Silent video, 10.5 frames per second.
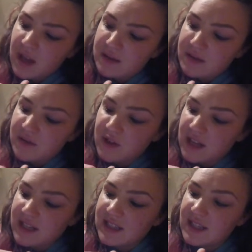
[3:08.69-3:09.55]
So I've got like
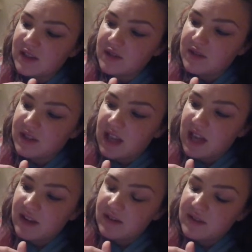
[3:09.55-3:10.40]
600
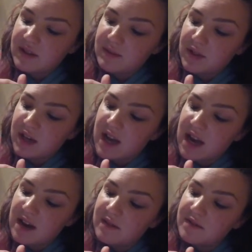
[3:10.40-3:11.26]
left. I'm going to
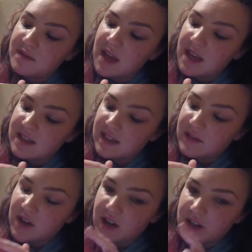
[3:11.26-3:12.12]
have eggs and
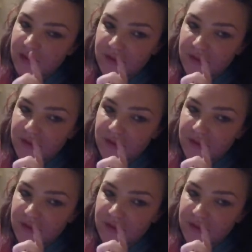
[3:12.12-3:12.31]
avocado.